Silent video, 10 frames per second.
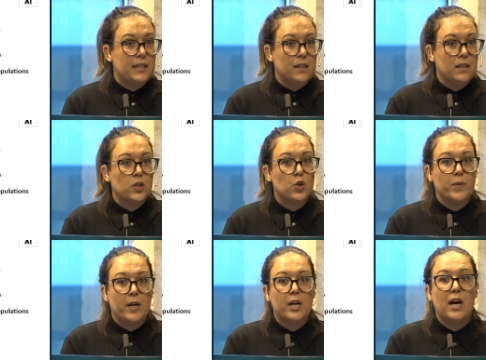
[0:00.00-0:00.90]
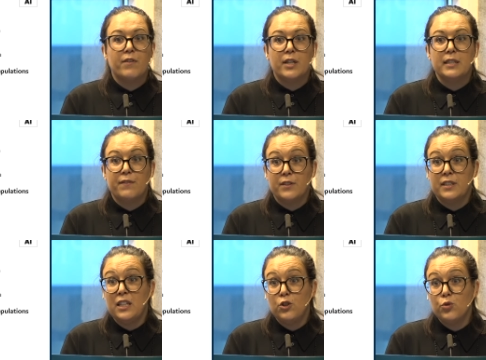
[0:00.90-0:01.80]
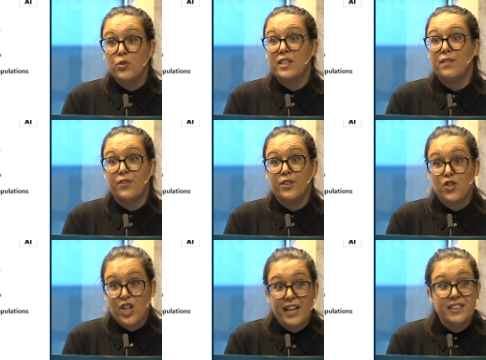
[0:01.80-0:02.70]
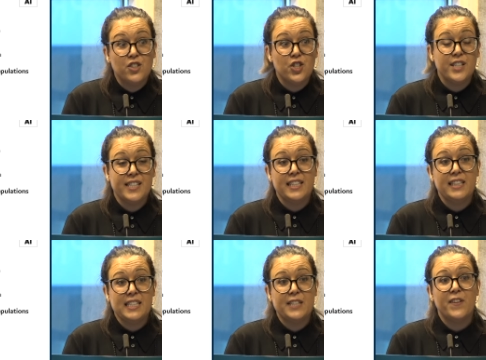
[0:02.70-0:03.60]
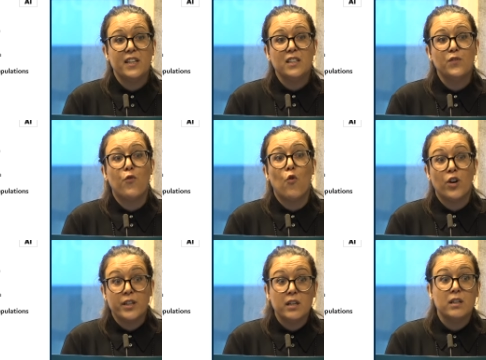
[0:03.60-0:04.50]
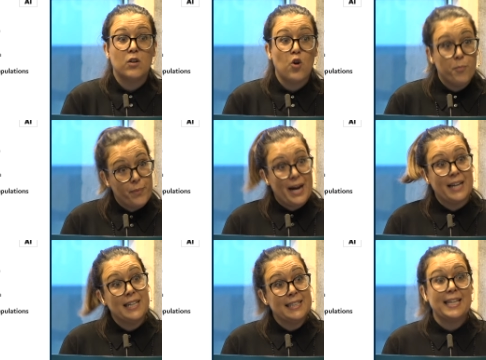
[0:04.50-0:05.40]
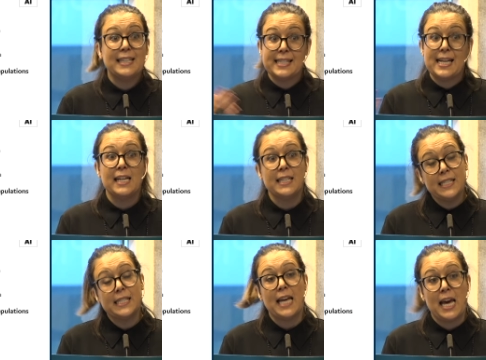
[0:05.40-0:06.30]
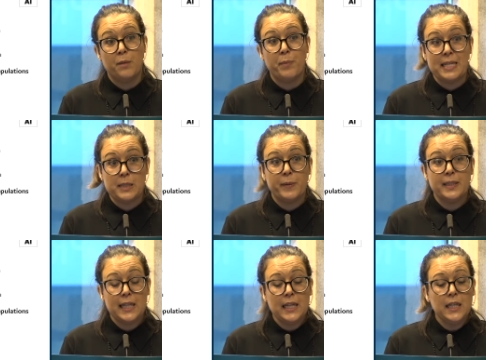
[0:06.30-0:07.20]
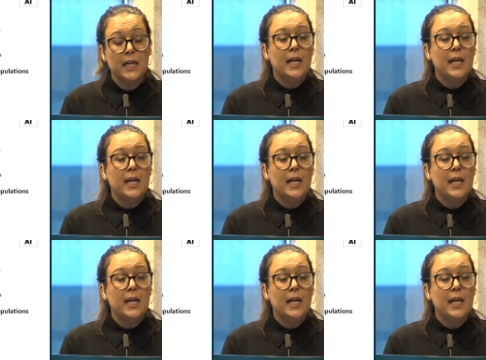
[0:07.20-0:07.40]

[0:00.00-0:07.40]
Uh, so we are covering different issues, different challenges in this field for the combining data science and peace building.